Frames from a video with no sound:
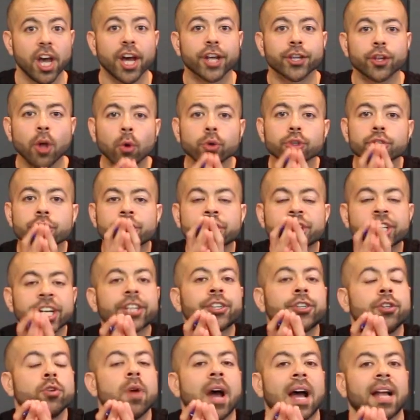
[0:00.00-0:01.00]
No
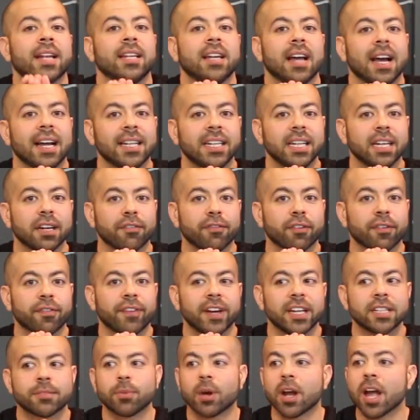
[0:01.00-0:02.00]
shit, you had the idea for
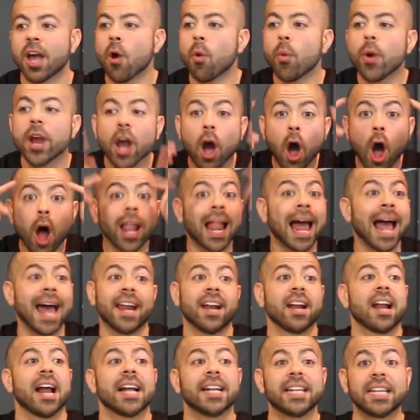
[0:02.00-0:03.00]
Facebook. We all had
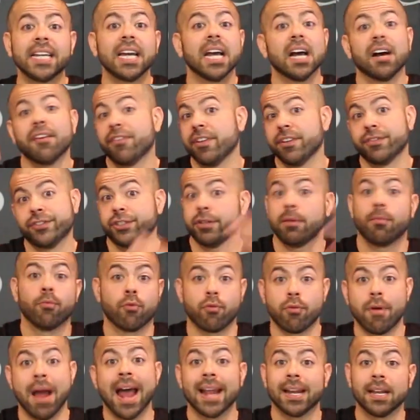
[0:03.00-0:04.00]
an idea of some
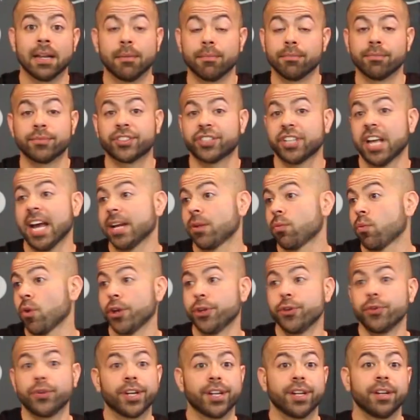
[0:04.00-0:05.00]
random site where
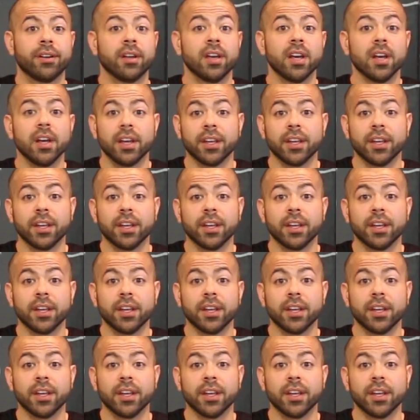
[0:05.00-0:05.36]
you can,